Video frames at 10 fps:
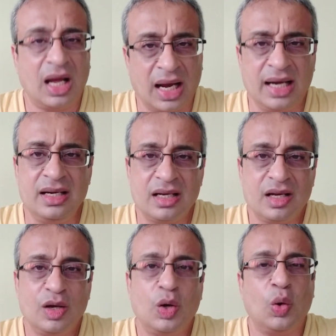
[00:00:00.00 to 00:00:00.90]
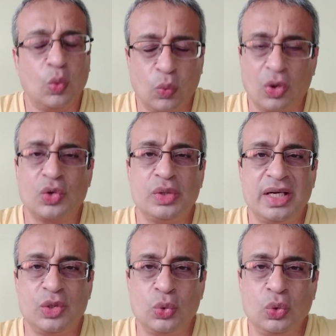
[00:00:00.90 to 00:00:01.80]
And what do
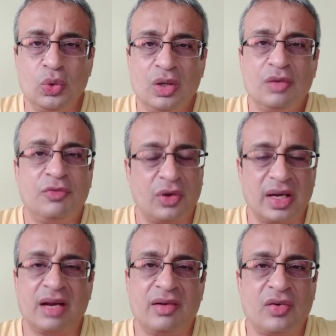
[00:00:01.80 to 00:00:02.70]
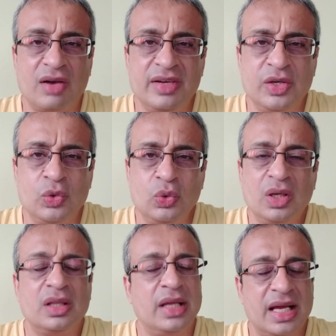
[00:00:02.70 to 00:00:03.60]
they do? For revenue,
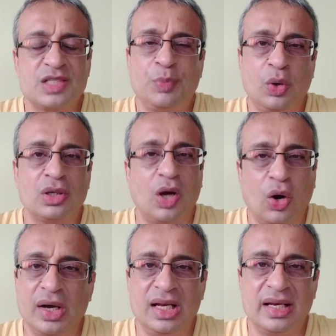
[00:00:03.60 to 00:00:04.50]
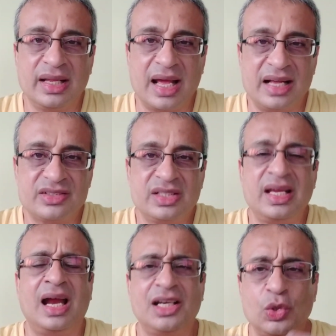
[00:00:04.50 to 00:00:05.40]
they export oil and gas. They
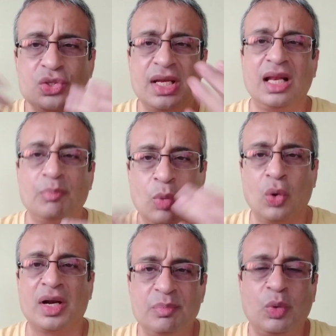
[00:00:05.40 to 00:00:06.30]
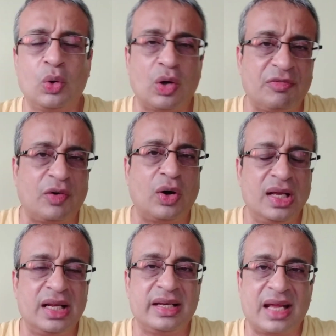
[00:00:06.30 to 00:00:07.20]
had to sell more and more of
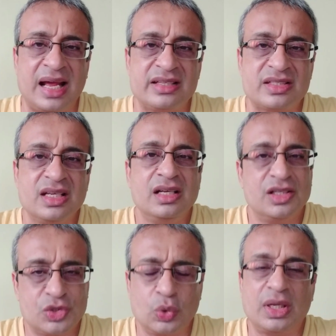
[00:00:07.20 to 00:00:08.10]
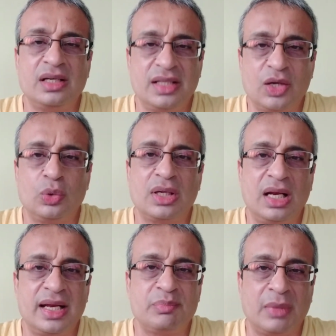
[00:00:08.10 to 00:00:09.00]
oil and gas so that they could
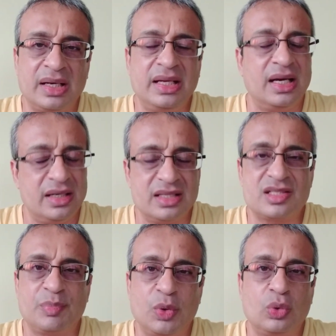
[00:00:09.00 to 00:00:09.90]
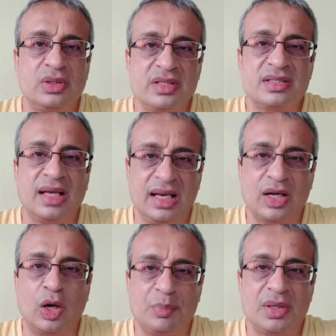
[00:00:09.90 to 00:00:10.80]
collect money and distribute this
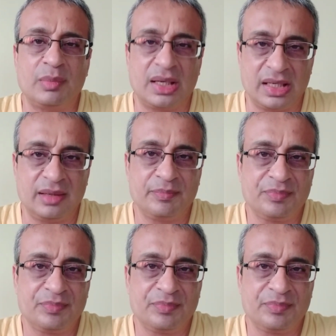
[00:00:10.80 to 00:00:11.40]
helicopter money.